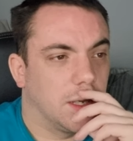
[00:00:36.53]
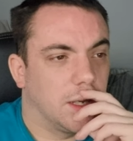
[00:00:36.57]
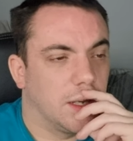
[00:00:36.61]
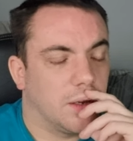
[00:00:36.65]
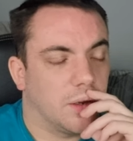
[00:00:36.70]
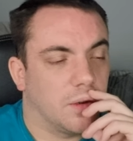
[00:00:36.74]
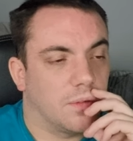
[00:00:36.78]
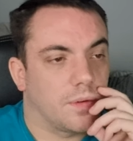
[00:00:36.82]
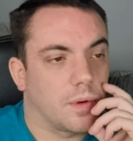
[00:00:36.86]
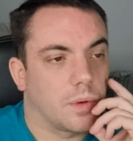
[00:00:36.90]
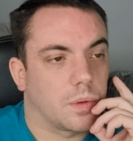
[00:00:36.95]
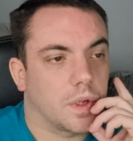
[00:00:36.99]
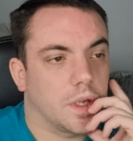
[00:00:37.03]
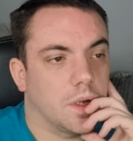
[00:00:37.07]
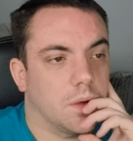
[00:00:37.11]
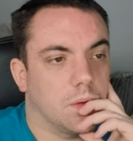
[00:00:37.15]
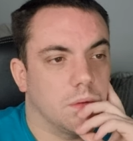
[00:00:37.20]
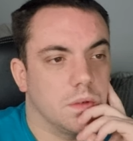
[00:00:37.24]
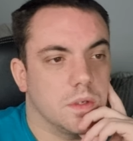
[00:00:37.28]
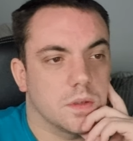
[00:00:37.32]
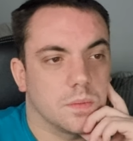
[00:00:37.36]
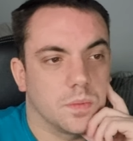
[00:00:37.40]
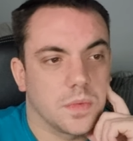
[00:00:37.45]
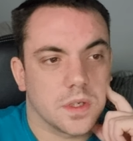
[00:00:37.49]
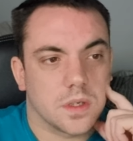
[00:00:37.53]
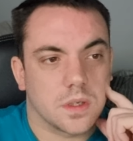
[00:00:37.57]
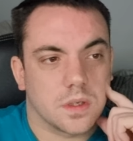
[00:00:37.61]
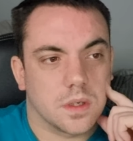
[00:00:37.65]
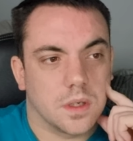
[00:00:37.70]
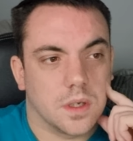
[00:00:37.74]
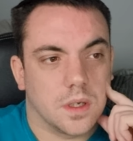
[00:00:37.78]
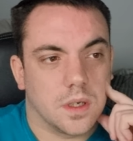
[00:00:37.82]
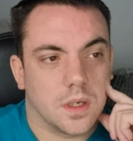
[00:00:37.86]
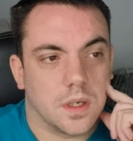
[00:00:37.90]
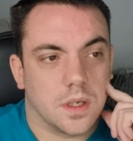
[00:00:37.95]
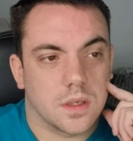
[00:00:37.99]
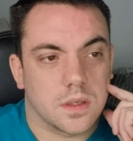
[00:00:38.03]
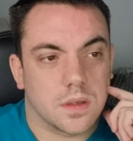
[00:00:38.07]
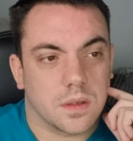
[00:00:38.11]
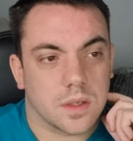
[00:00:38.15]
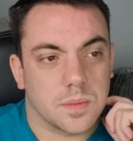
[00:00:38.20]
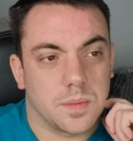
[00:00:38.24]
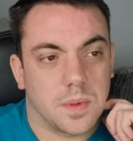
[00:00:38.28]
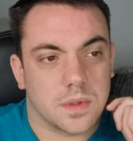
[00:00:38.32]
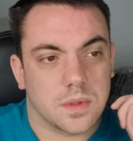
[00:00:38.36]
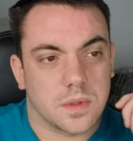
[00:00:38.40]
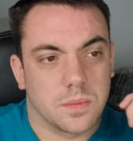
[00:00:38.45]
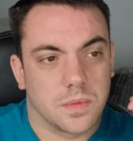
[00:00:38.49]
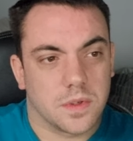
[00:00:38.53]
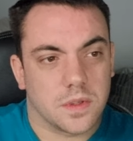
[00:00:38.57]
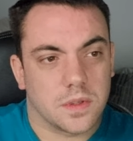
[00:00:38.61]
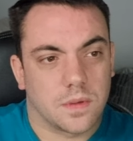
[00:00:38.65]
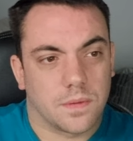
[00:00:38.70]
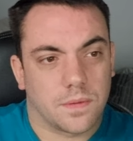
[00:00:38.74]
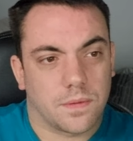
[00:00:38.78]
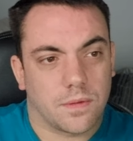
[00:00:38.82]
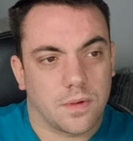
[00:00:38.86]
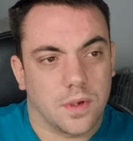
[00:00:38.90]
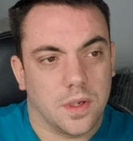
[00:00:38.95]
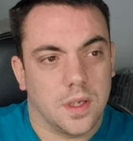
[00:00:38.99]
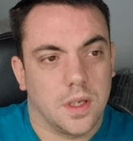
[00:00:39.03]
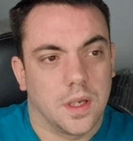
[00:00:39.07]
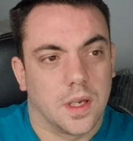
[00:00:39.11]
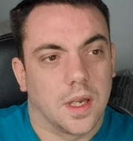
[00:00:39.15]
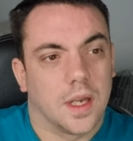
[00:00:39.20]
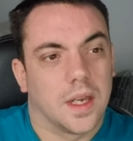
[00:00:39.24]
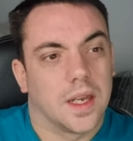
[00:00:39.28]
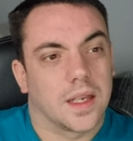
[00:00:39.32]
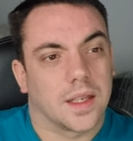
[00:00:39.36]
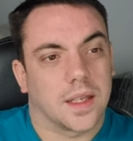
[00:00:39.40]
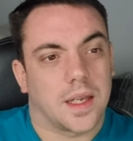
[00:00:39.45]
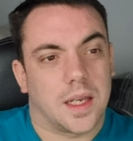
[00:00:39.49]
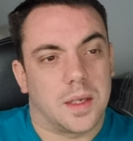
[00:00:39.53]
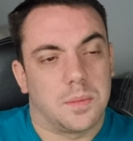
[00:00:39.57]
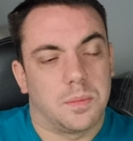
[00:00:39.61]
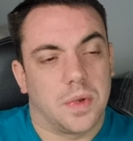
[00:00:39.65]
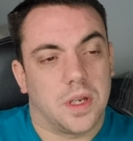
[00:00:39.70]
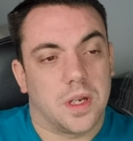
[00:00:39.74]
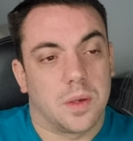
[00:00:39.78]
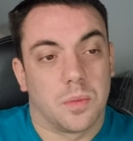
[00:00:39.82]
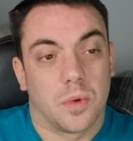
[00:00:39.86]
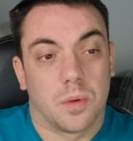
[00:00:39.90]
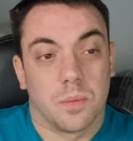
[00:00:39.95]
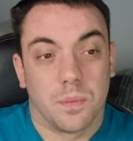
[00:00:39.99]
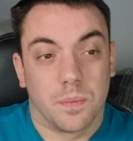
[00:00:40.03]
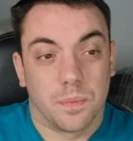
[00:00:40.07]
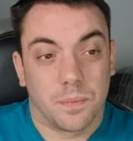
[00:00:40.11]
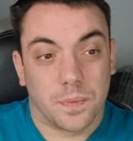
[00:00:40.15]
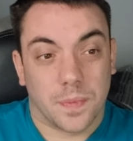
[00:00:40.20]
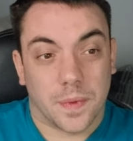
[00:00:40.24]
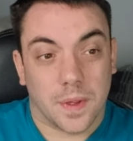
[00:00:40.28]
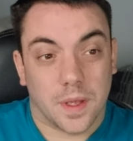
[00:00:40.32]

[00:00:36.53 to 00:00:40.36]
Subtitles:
Although Kittle is expected to miss the 3-game minimum,